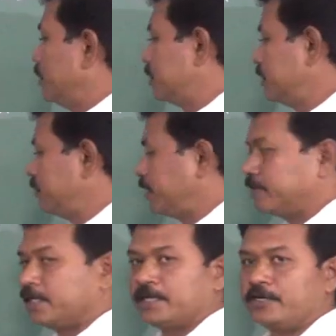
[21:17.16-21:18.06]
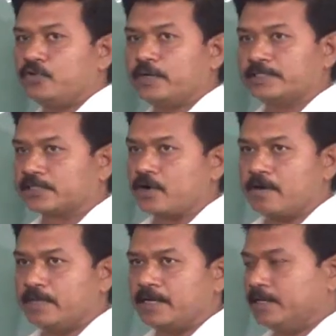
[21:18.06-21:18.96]
Already we have taken 2 as
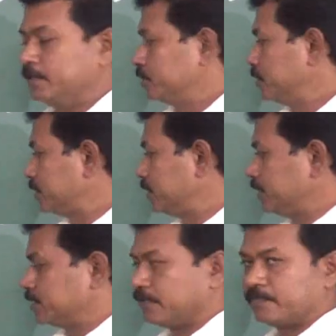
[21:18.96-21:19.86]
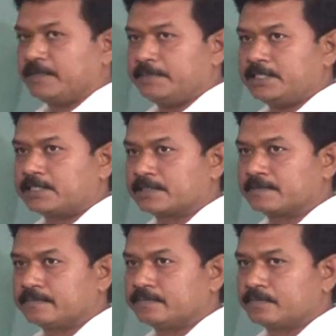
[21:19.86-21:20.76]
common, so nothing is left in means
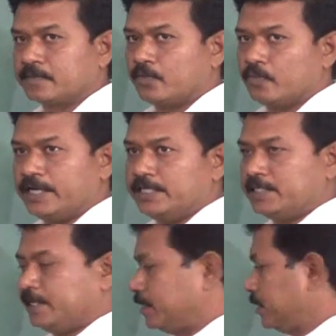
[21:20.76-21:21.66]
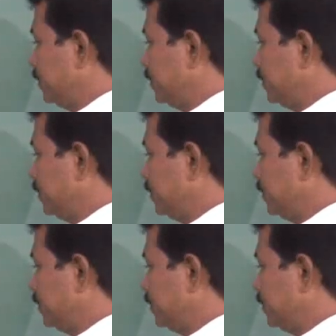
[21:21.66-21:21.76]
1 is here.